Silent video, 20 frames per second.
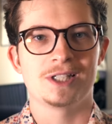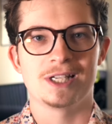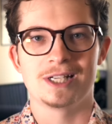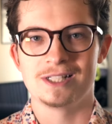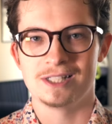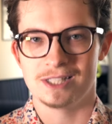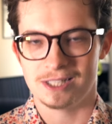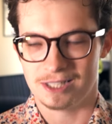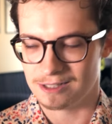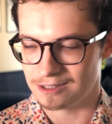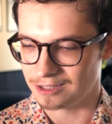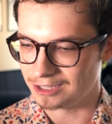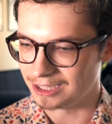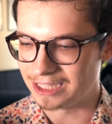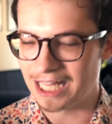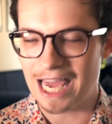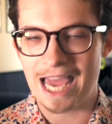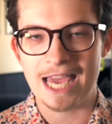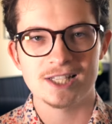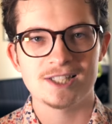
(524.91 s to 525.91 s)
That is the
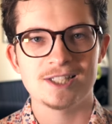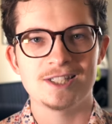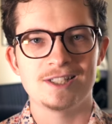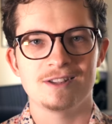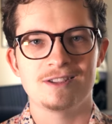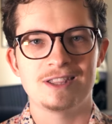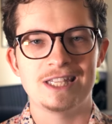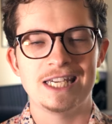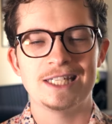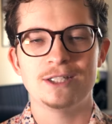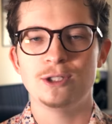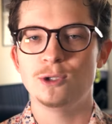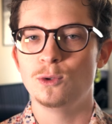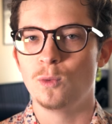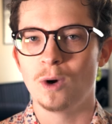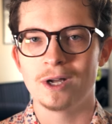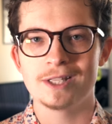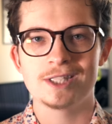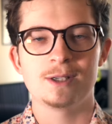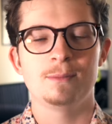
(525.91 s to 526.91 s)
last thing you
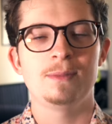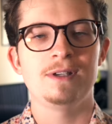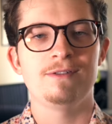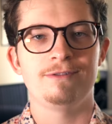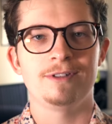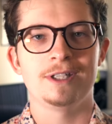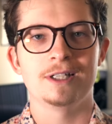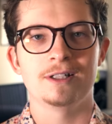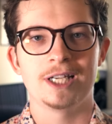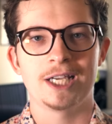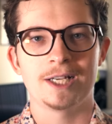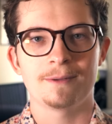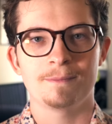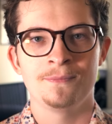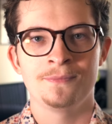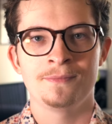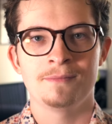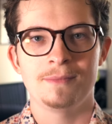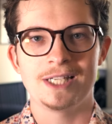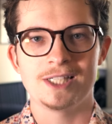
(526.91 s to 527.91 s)
want to be feeling,
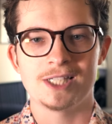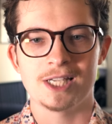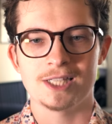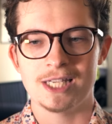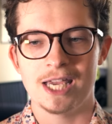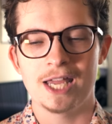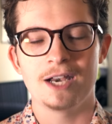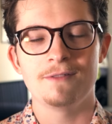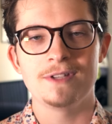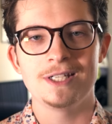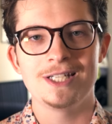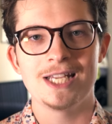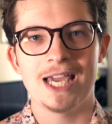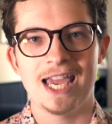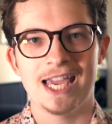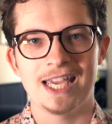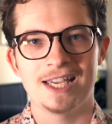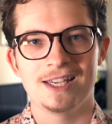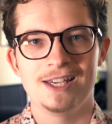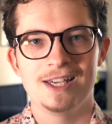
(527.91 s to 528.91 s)
because at the end of the
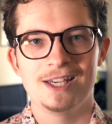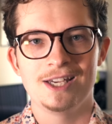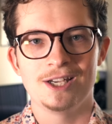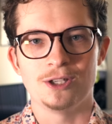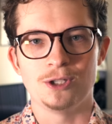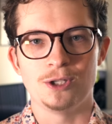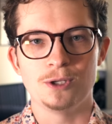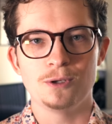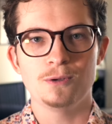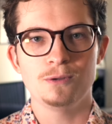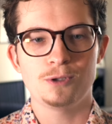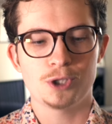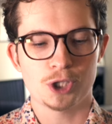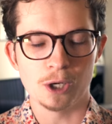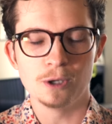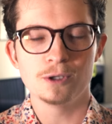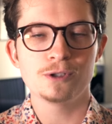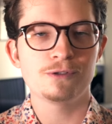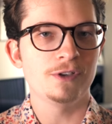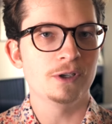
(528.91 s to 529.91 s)
day, you
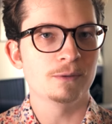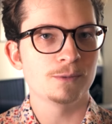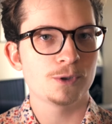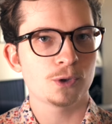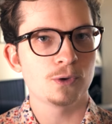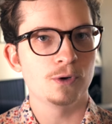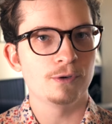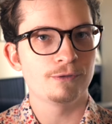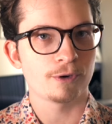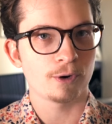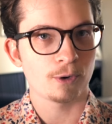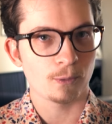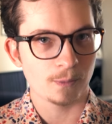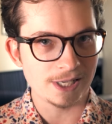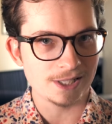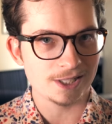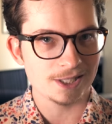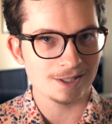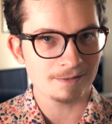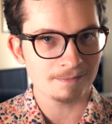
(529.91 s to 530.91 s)
chose film school for a
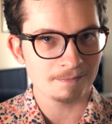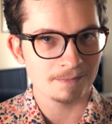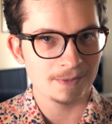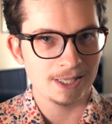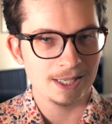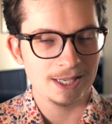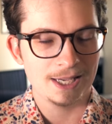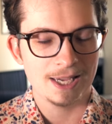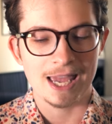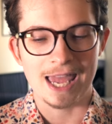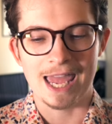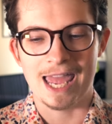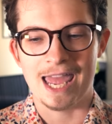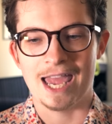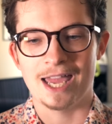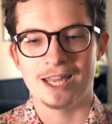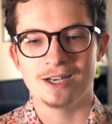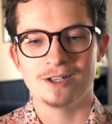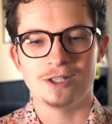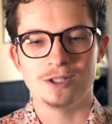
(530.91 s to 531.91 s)
reason.
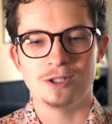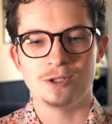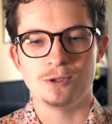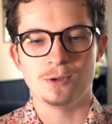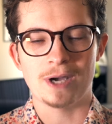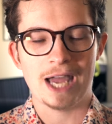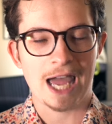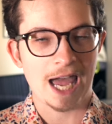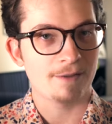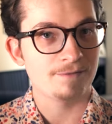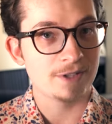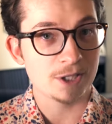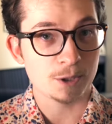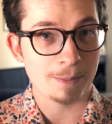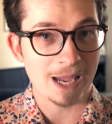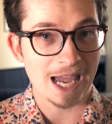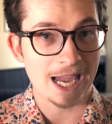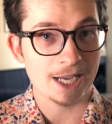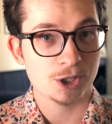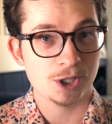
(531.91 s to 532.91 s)
And you have this
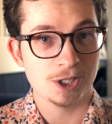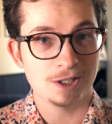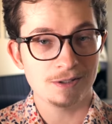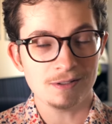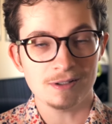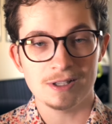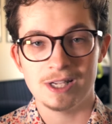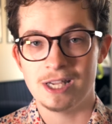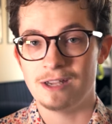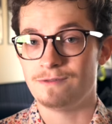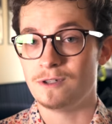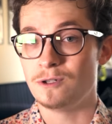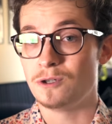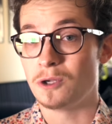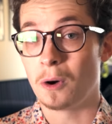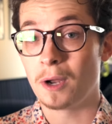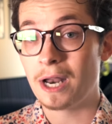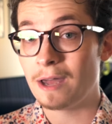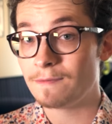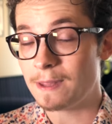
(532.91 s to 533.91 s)
passion. If you
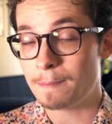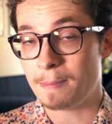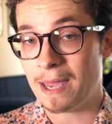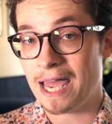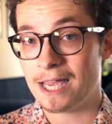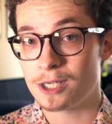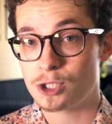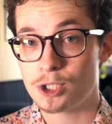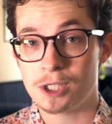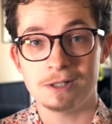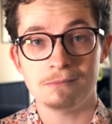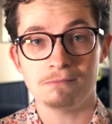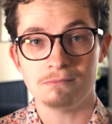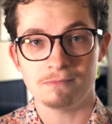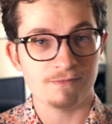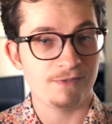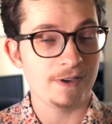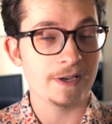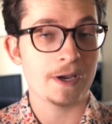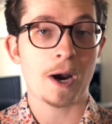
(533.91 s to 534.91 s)
don't have the passion,
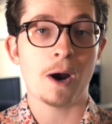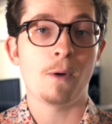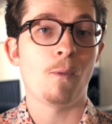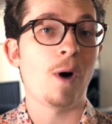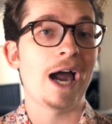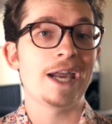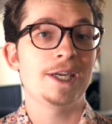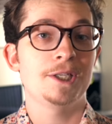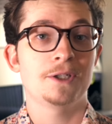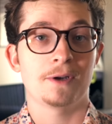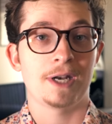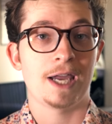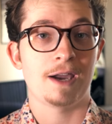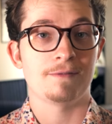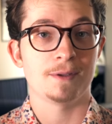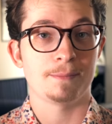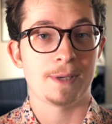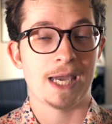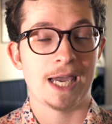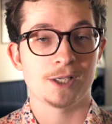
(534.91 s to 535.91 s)
figure out why you don't have
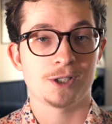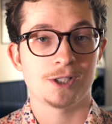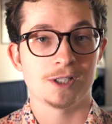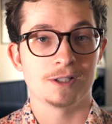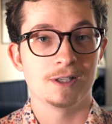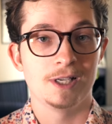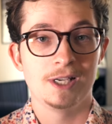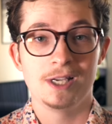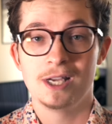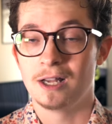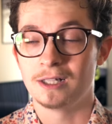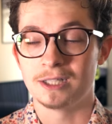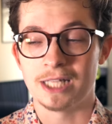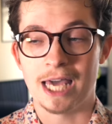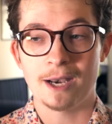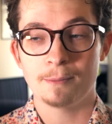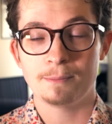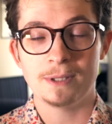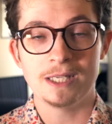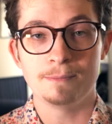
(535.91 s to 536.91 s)
the passion. A
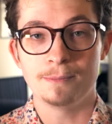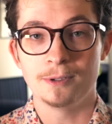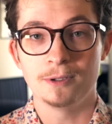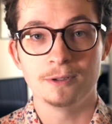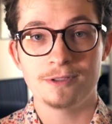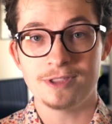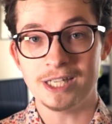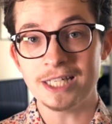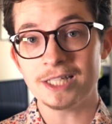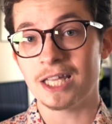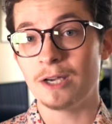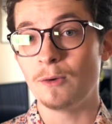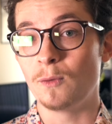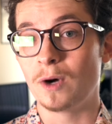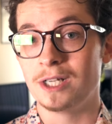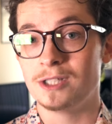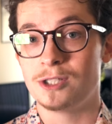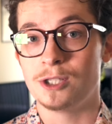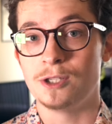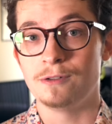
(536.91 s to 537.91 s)
lot of people think they
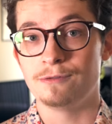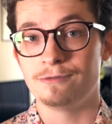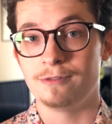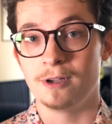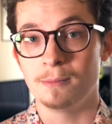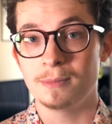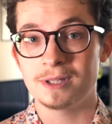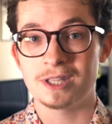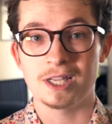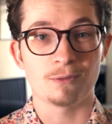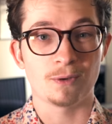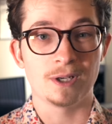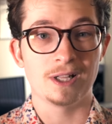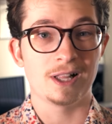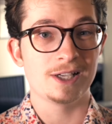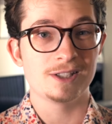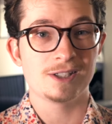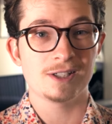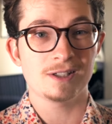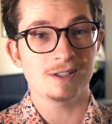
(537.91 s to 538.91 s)
wanted to do film, but then
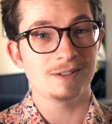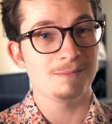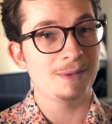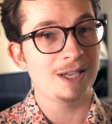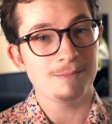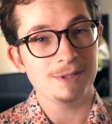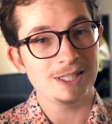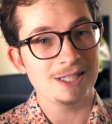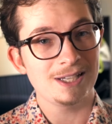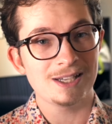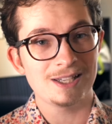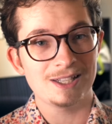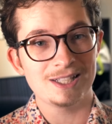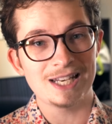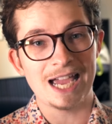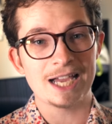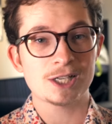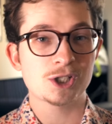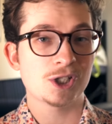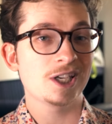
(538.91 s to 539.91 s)
realize maybe it
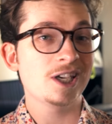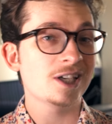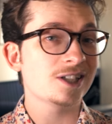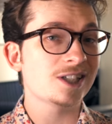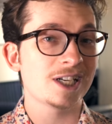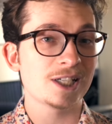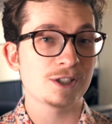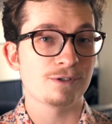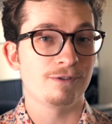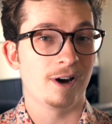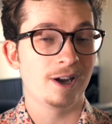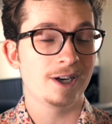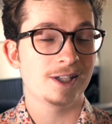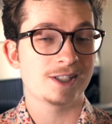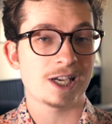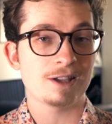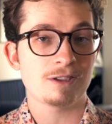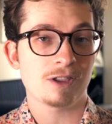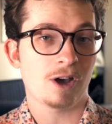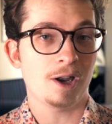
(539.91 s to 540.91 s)
actually isn't as fun
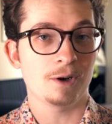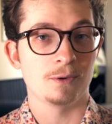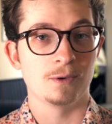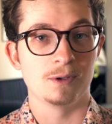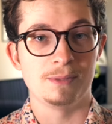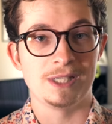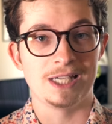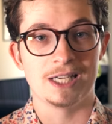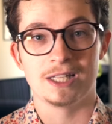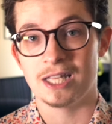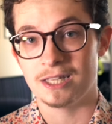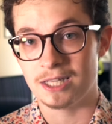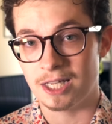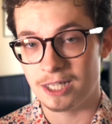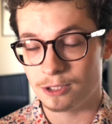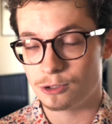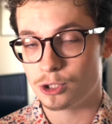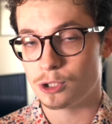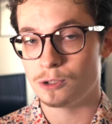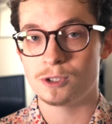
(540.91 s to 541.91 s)
as I thought it would be, and then
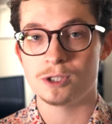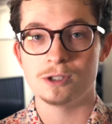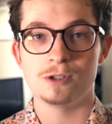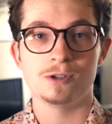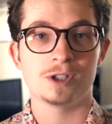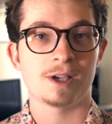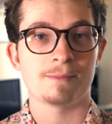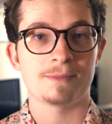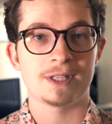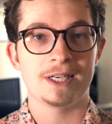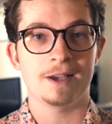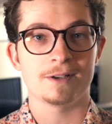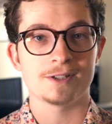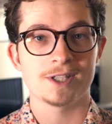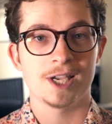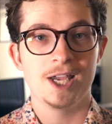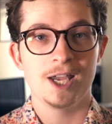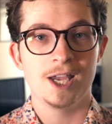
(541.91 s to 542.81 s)
they choose to do something else.